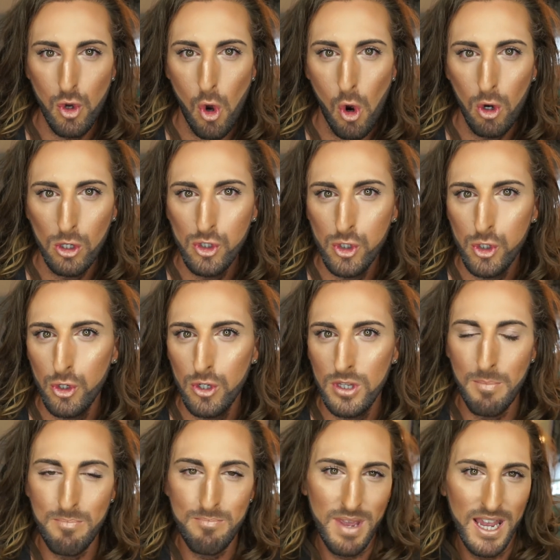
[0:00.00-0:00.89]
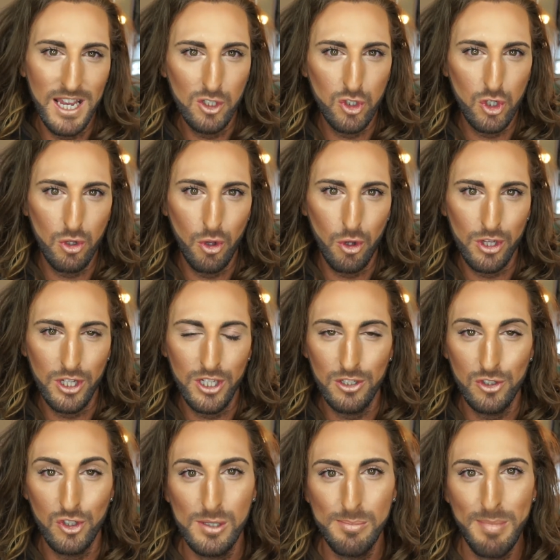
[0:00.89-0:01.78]
contoured, that makes you look like
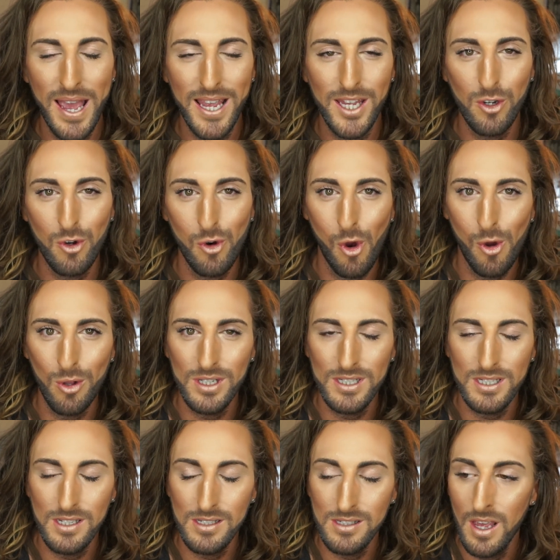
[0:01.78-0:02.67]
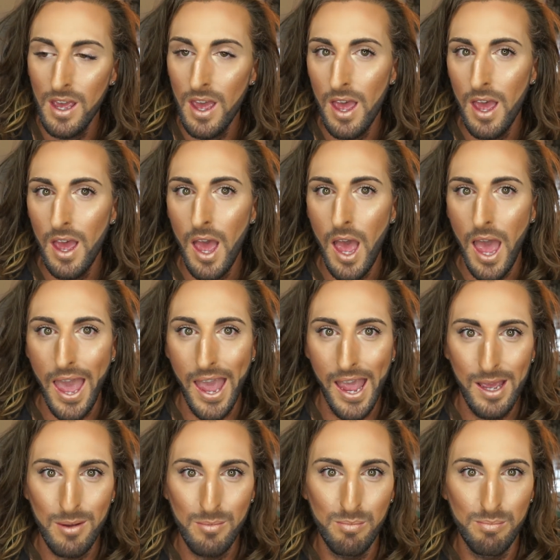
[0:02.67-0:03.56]
you're just back at your holidays,
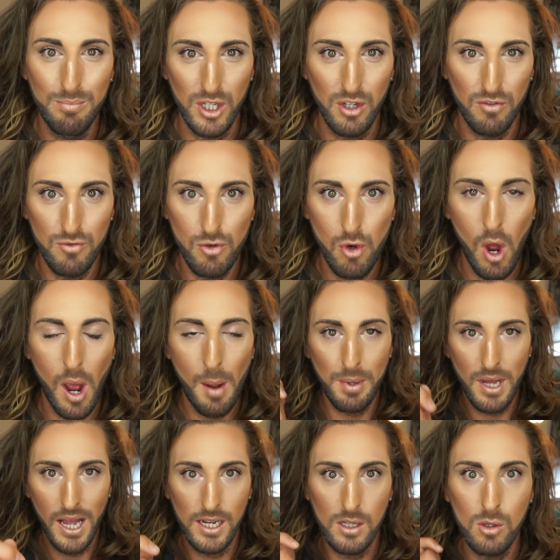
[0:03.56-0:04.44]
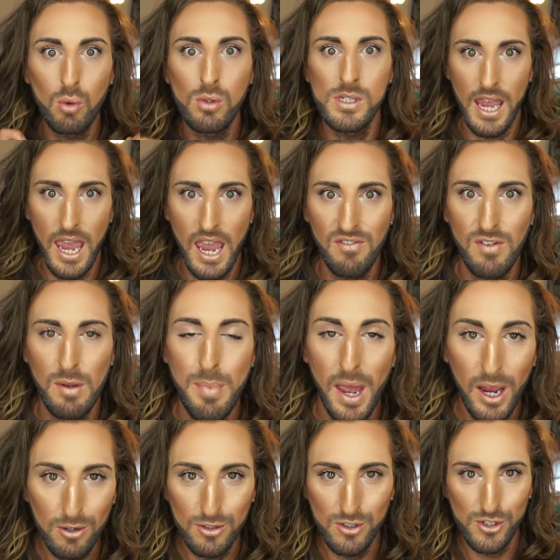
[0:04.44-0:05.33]
but you've not applied loads of heavy
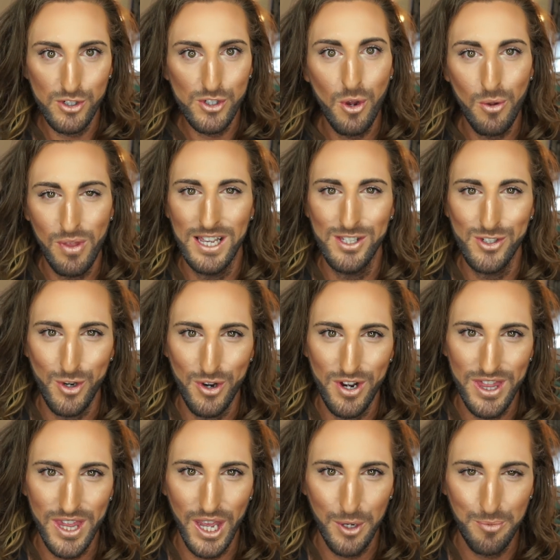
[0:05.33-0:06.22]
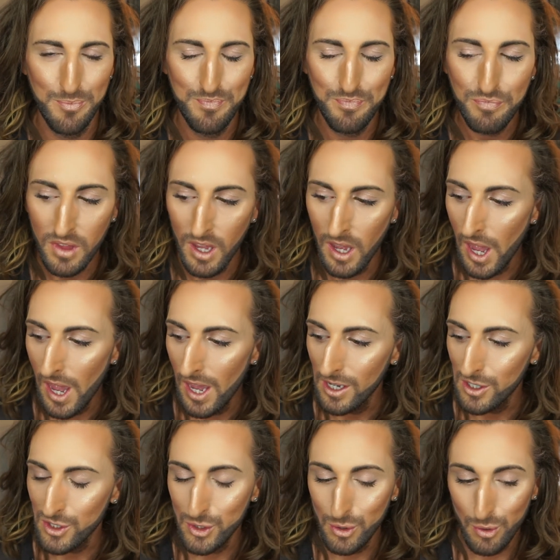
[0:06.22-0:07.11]
powders, not that sort of thing.
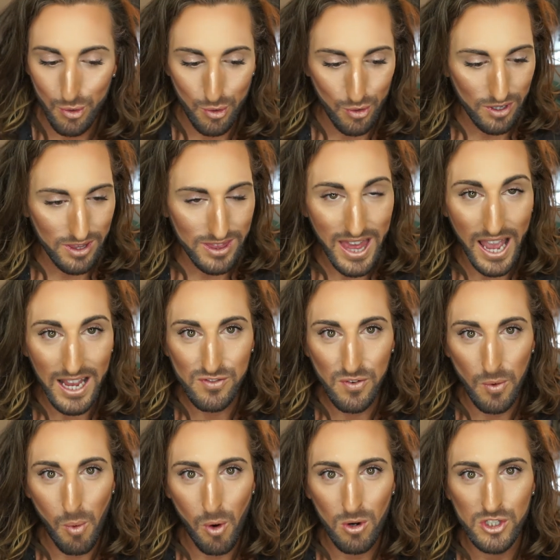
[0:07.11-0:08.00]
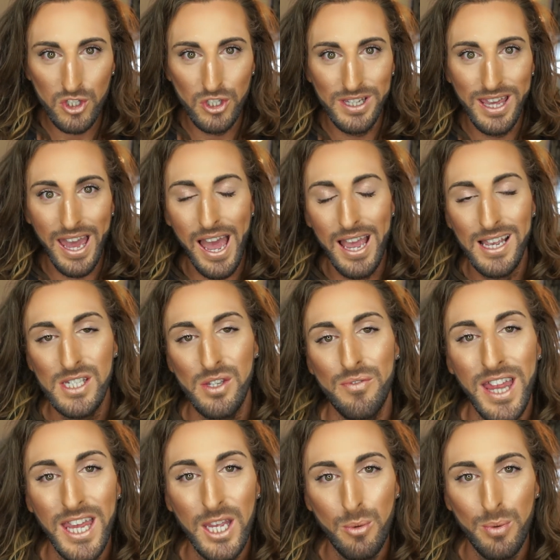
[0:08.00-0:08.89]
So thanks for watching guys. If
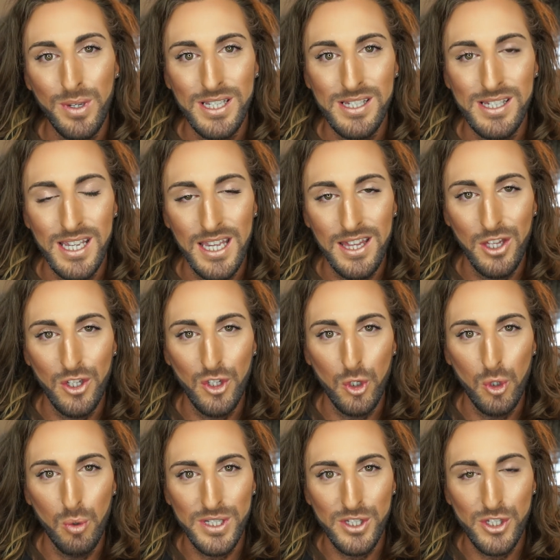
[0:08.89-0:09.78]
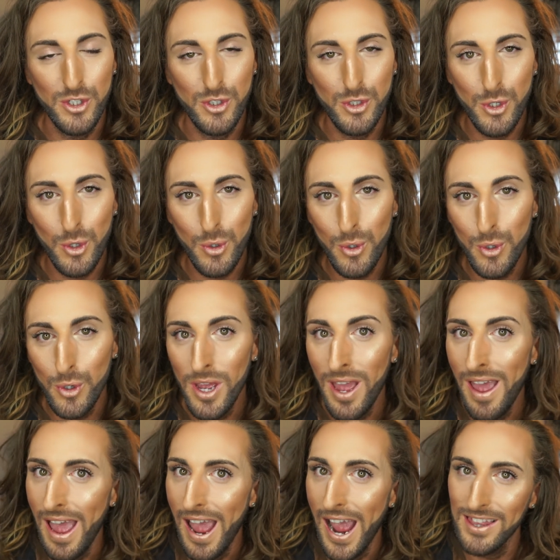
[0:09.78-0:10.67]
you like what you see, then you know what to do.
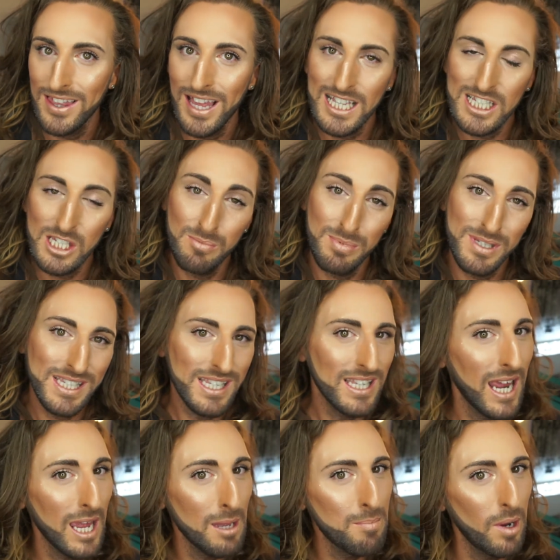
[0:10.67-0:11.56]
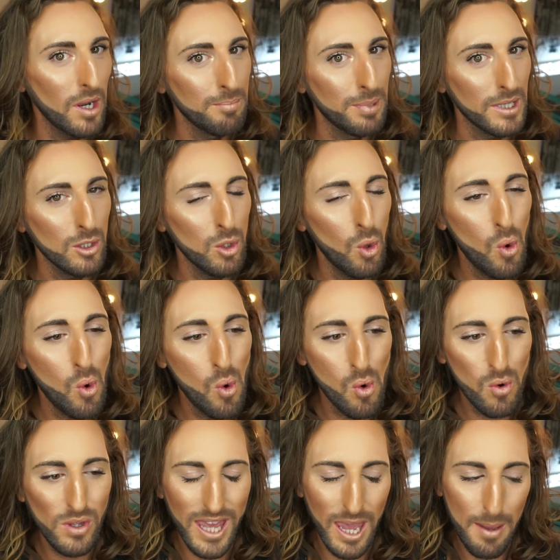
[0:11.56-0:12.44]
Hit that subscribe button
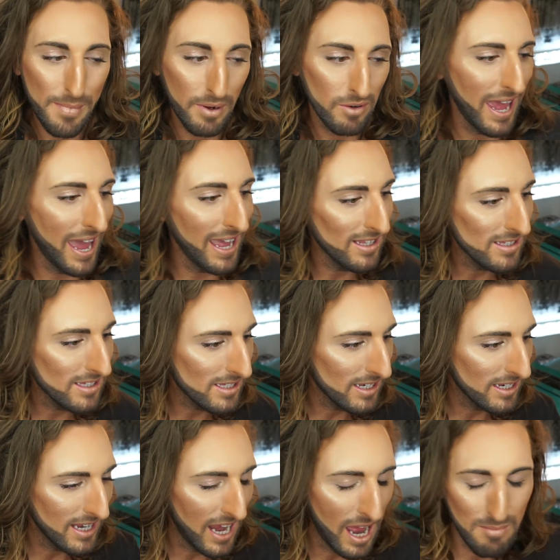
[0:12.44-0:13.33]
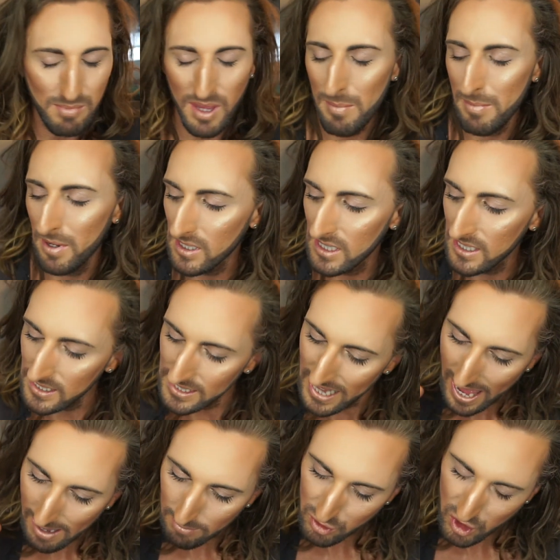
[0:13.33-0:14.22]
below, get me on Instagram, get me on
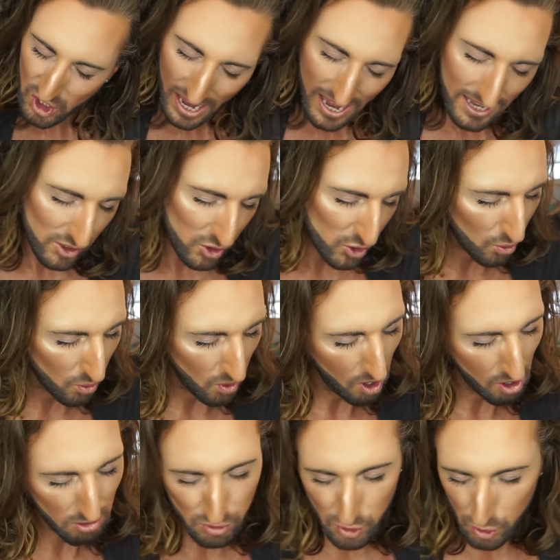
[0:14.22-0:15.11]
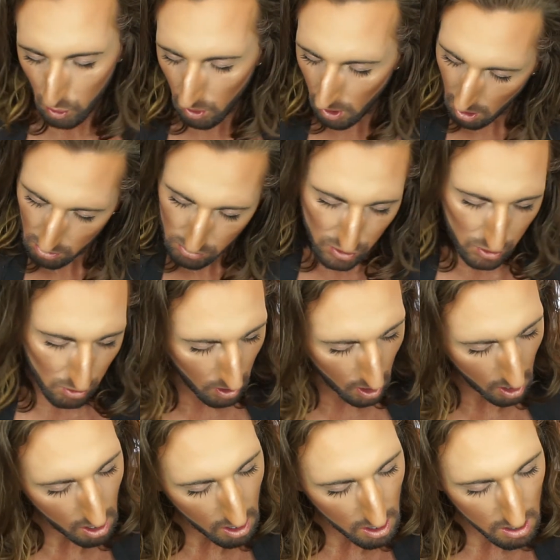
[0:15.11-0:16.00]
Snapchat, so on, so on, so
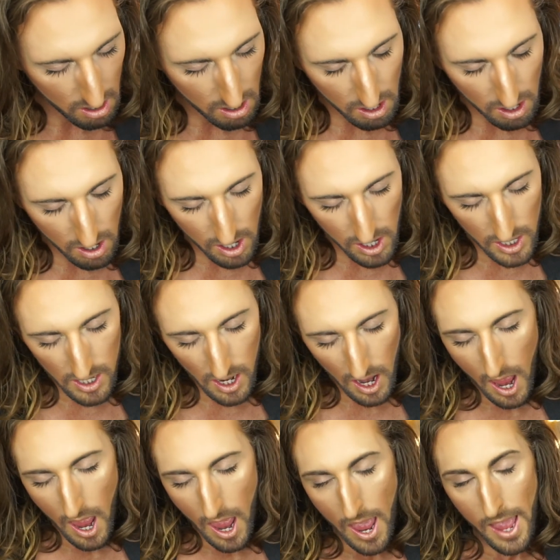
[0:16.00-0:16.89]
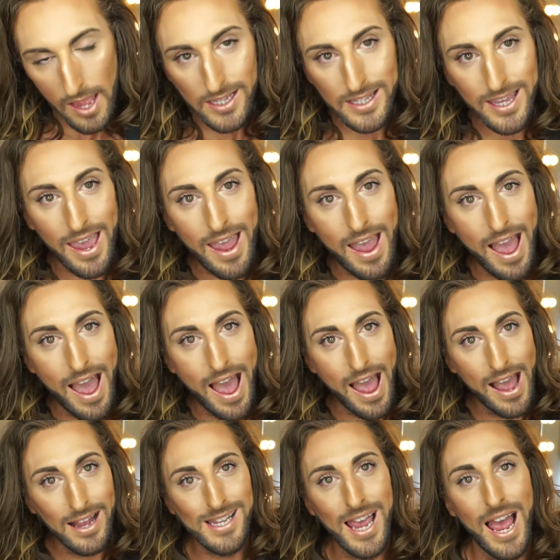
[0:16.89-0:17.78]
on. Yeah,
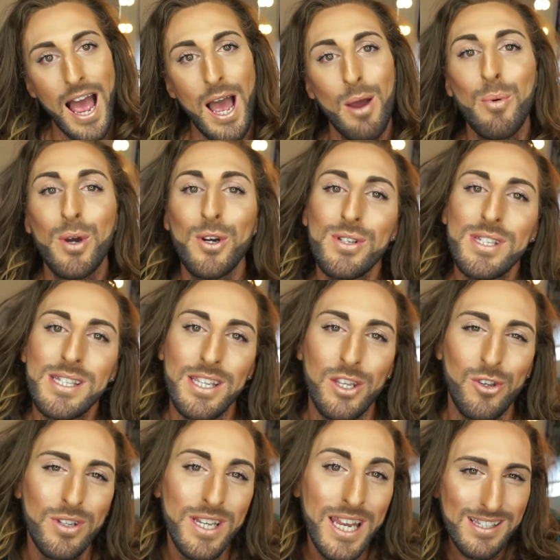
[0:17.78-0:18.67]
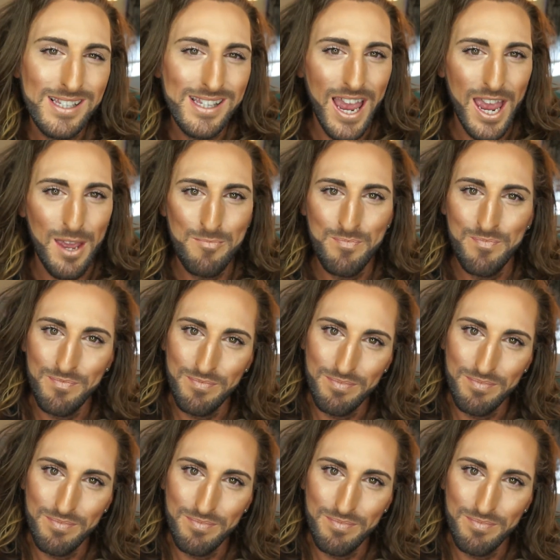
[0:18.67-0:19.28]
and I will see you next time.